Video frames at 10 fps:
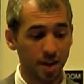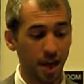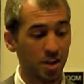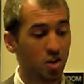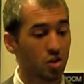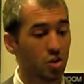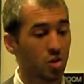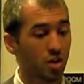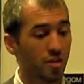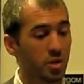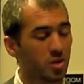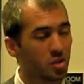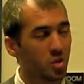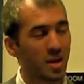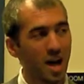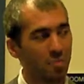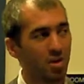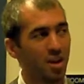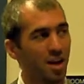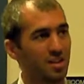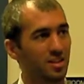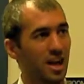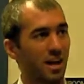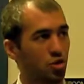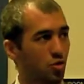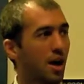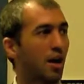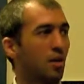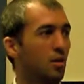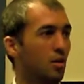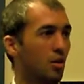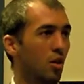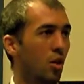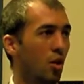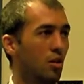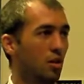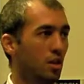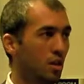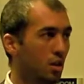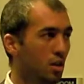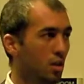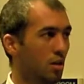And it's also, the government has also capitalized at trial on the